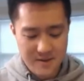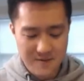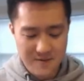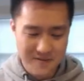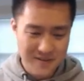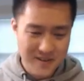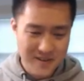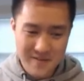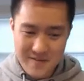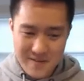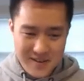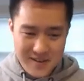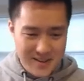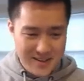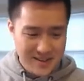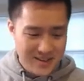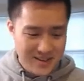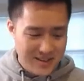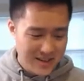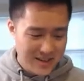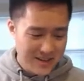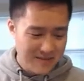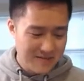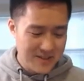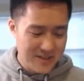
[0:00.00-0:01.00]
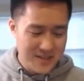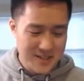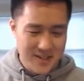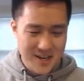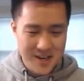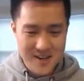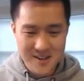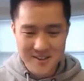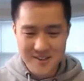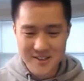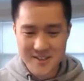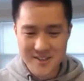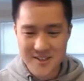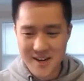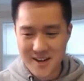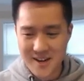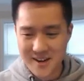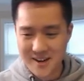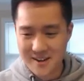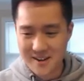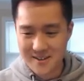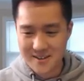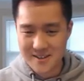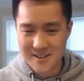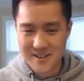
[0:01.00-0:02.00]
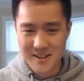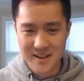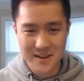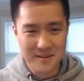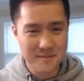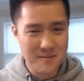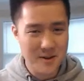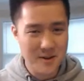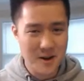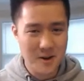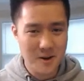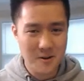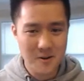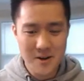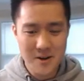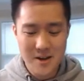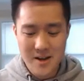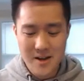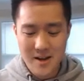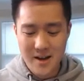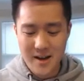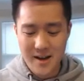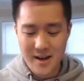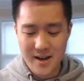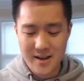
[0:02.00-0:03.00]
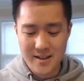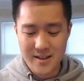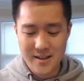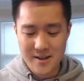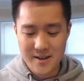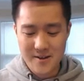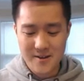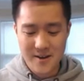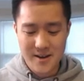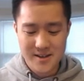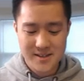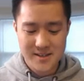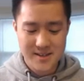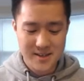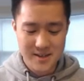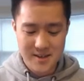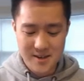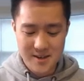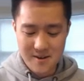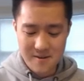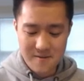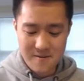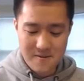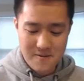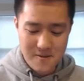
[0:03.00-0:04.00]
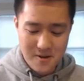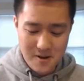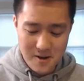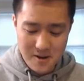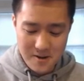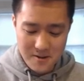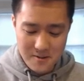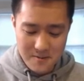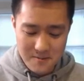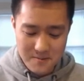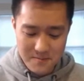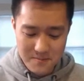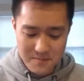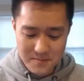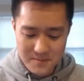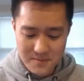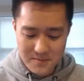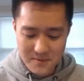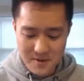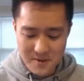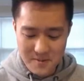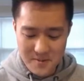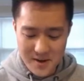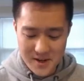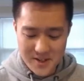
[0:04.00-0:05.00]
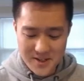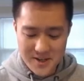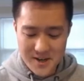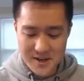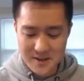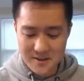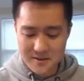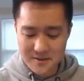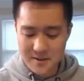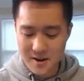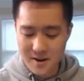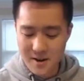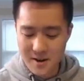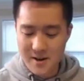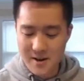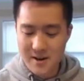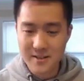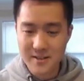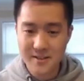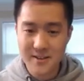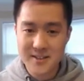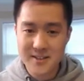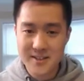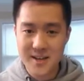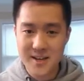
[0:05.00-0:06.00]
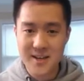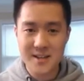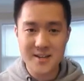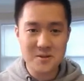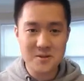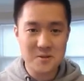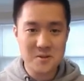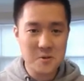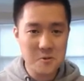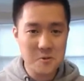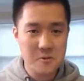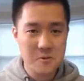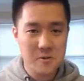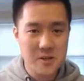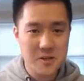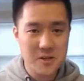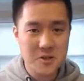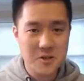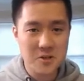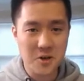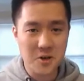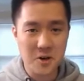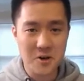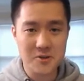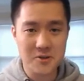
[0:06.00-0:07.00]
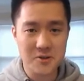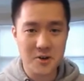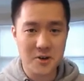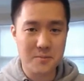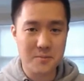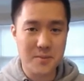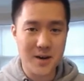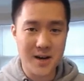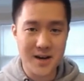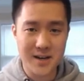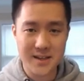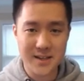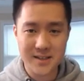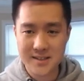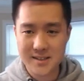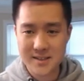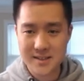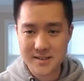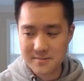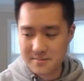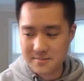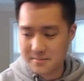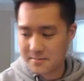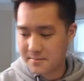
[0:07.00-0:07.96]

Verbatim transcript: give give the give the channel a shout out. Just let them know uh, that you got sent here from from my channel. All right, let's get into this Charizard box.